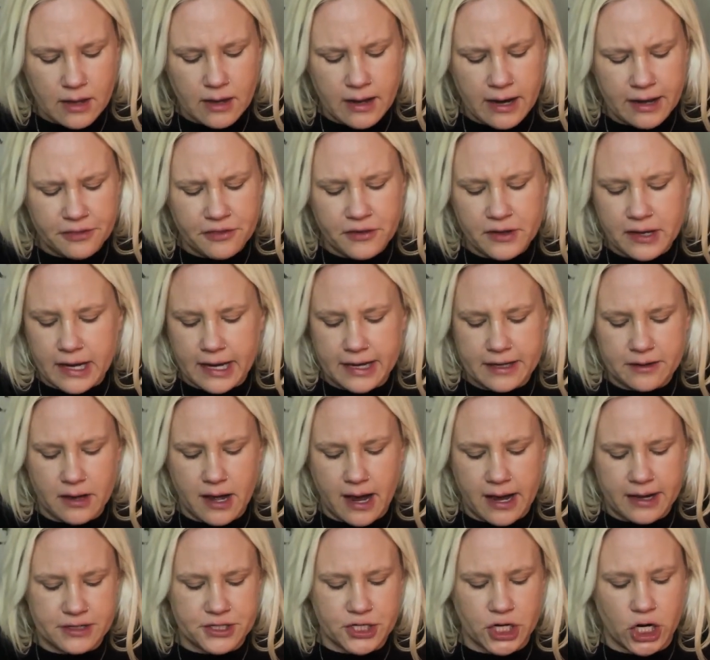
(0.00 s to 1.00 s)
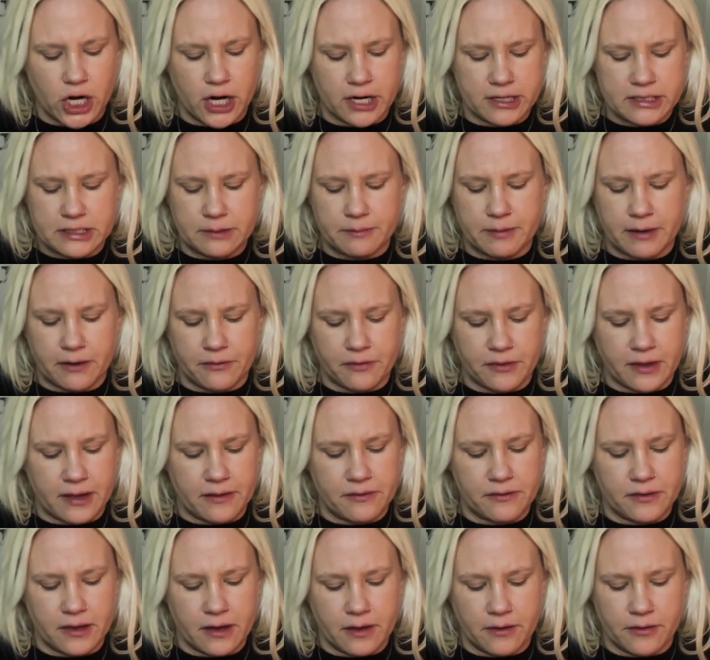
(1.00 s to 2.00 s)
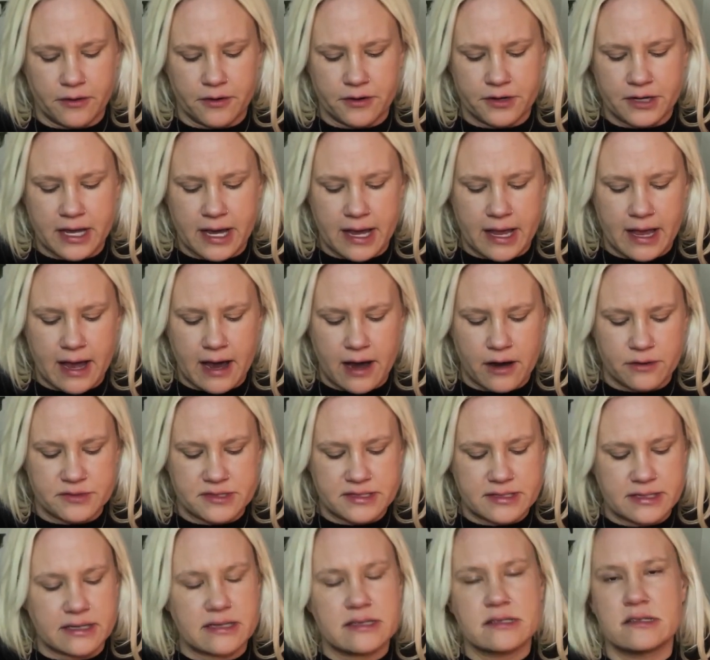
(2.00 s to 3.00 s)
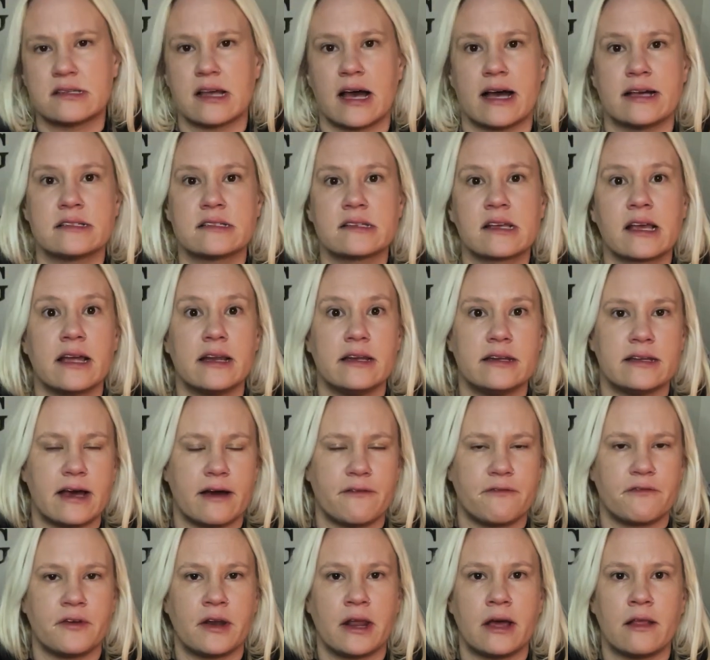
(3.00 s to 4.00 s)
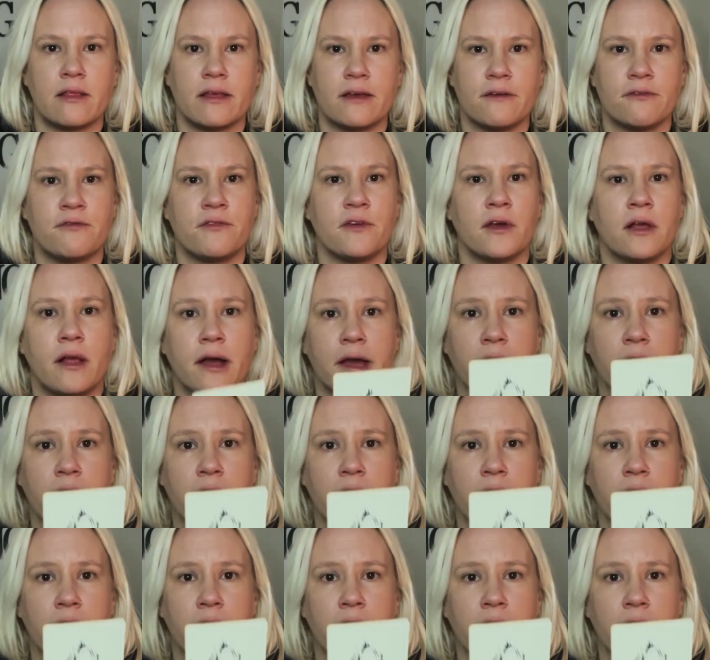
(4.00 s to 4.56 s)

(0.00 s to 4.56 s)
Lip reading: I think I talked about that the other day, how success can definitely feel